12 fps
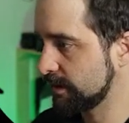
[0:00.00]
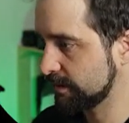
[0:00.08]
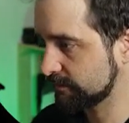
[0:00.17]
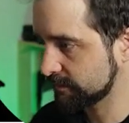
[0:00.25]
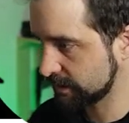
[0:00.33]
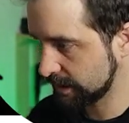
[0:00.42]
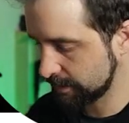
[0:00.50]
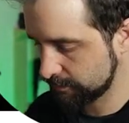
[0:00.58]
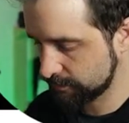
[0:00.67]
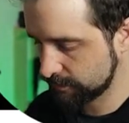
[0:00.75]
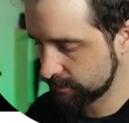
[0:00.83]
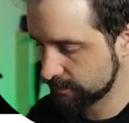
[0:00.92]

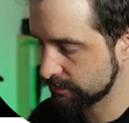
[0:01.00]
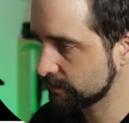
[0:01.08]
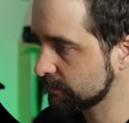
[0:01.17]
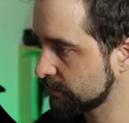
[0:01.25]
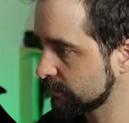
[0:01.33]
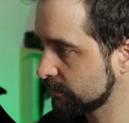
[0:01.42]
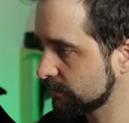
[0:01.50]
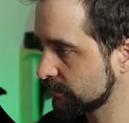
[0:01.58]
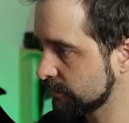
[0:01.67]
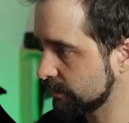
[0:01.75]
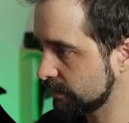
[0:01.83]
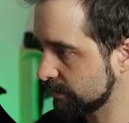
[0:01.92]
escape,
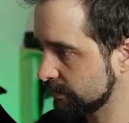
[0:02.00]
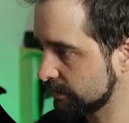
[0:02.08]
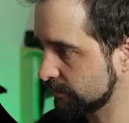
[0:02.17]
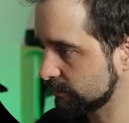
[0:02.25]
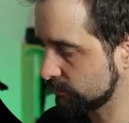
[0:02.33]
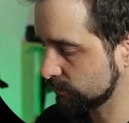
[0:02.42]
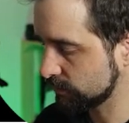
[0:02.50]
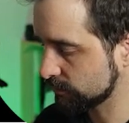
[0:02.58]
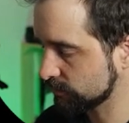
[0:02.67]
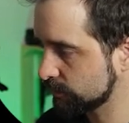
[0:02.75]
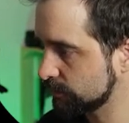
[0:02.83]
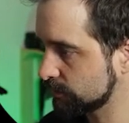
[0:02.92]
and then
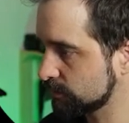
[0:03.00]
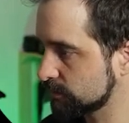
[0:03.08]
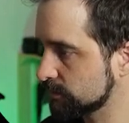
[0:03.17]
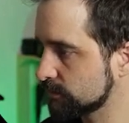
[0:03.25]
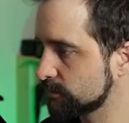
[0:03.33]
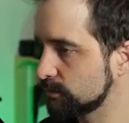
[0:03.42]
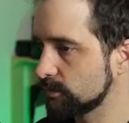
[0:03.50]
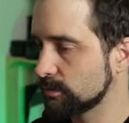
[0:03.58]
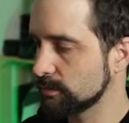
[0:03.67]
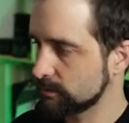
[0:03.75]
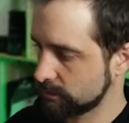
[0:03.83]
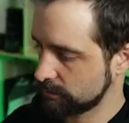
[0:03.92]
2.q to
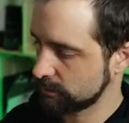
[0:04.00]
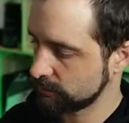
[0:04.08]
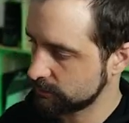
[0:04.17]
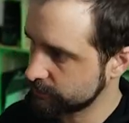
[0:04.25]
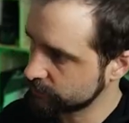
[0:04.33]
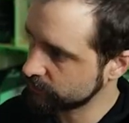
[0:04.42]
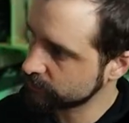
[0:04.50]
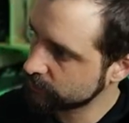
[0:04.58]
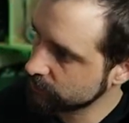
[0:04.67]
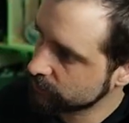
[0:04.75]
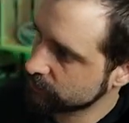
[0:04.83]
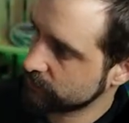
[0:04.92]

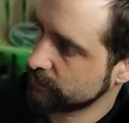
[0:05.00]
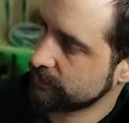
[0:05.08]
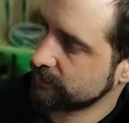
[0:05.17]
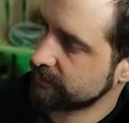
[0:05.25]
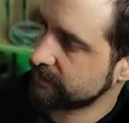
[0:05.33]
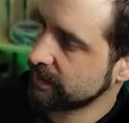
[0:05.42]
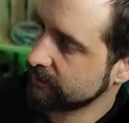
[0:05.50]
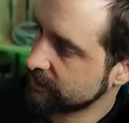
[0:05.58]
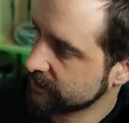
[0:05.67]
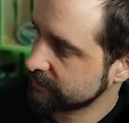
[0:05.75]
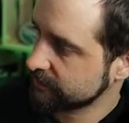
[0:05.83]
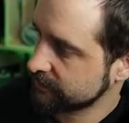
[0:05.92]
WQ to save and
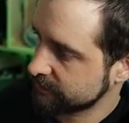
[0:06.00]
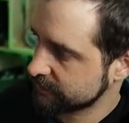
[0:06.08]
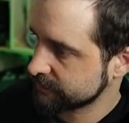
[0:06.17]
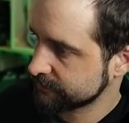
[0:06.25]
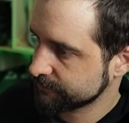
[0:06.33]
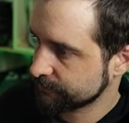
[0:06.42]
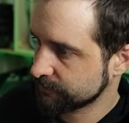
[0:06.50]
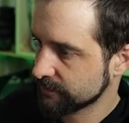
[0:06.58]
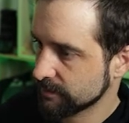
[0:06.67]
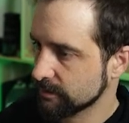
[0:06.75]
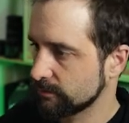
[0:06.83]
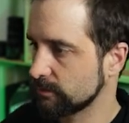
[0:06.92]
exit.
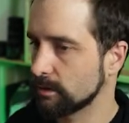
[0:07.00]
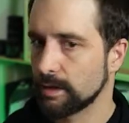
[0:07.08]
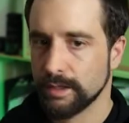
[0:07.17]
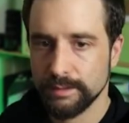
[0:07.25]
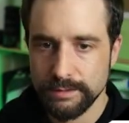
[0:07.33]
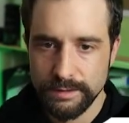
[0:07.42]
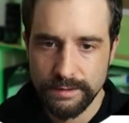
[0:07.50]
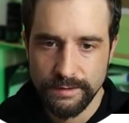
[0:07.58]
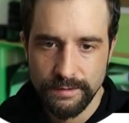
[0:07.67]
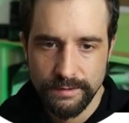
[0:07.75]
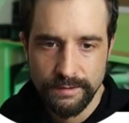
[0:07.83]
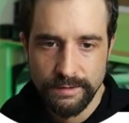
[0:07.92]
Voila.
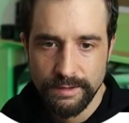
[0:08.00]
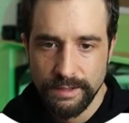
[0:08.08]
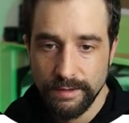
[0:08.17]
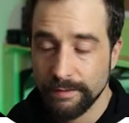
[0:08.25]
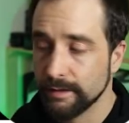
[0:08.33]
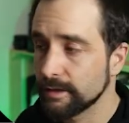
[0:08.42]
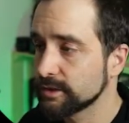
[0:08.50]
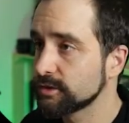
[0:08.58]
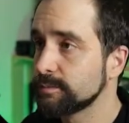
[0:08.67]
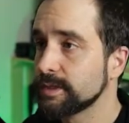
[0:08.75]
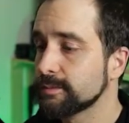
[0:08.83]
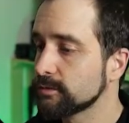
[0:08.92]
And then I
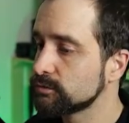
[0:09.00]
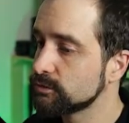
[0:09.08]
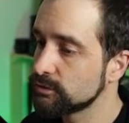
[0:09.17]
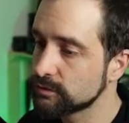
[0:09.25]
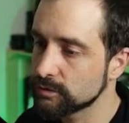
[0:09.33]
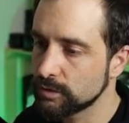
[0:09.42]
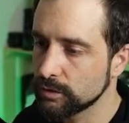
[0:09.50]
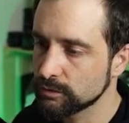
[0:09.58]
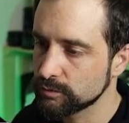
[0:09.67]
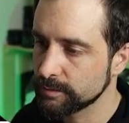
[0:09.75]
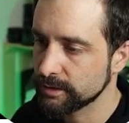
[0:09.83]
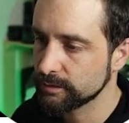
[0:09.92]
should be able to just go
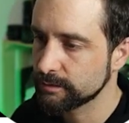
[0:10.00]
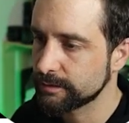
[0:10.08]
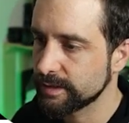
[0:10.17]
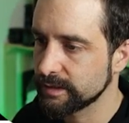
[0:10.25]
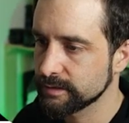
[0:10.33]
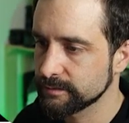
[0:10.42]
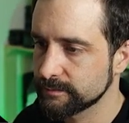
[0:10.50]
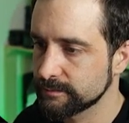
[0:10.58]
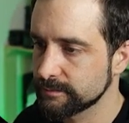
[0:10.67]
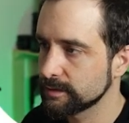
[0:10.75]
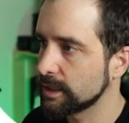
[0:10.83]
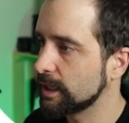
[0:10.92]
to my URL
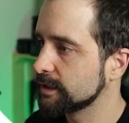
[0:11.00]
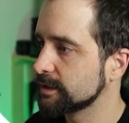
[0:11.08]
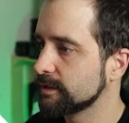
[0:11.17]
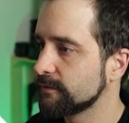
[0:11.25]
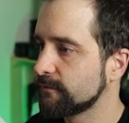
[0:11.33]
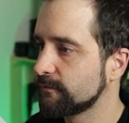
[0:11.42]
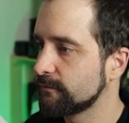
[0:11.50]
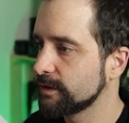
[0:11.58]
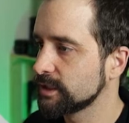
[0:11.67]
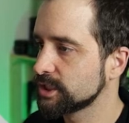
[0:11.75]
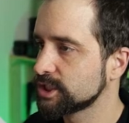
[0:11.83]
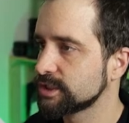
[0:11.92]
and
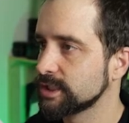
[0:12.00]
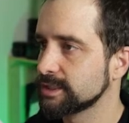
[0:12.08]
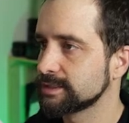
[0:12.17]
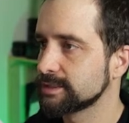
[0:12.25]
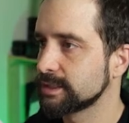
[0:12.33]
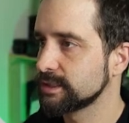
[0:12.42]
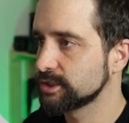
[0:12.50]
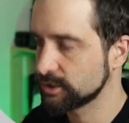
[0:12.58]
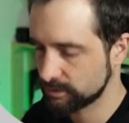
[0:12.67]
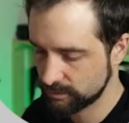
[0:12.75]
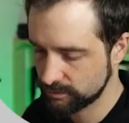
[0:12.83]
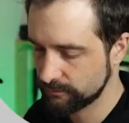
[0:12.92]
finish the
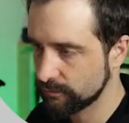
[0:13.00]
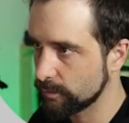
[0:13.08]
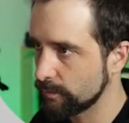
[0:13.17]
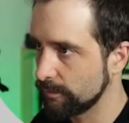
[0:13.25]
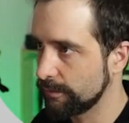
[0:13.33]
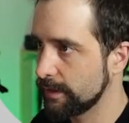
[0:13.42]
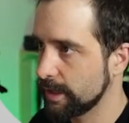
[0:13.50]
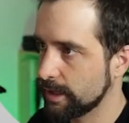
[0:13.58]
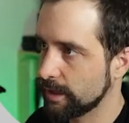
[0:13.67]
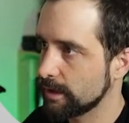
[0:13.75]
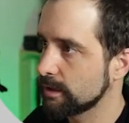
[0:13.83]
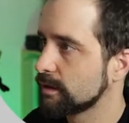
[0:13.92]
installation from
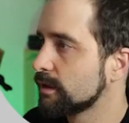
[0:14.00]
there.